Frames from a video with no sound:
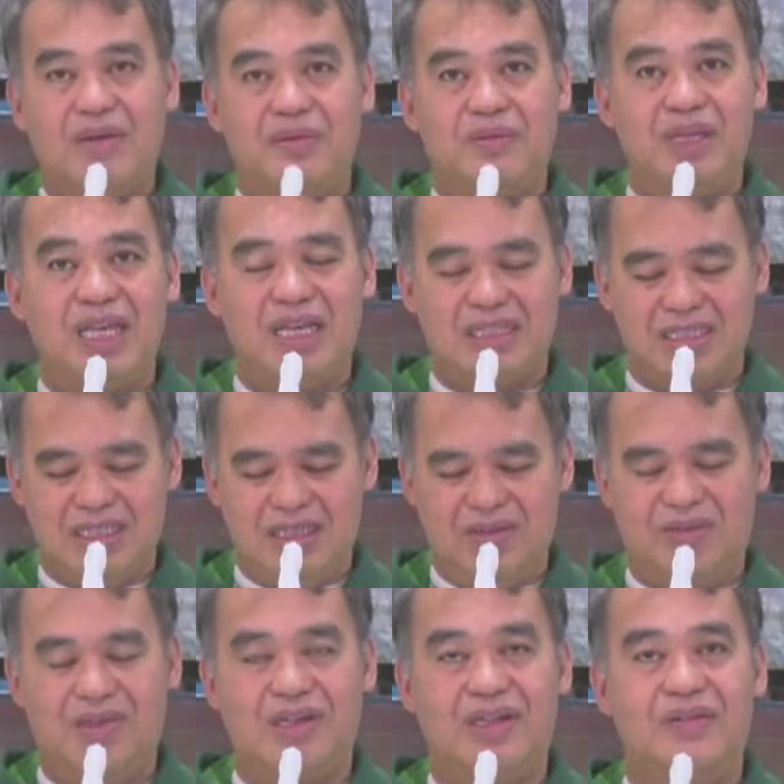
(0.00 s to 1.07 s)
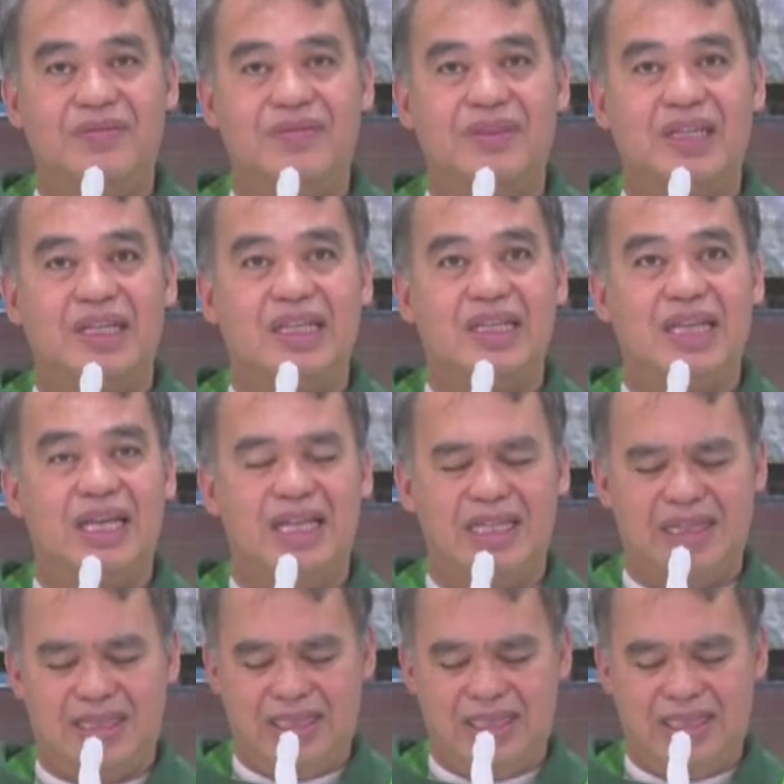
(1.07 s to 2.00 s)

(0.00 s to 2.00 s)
We ask the Lord that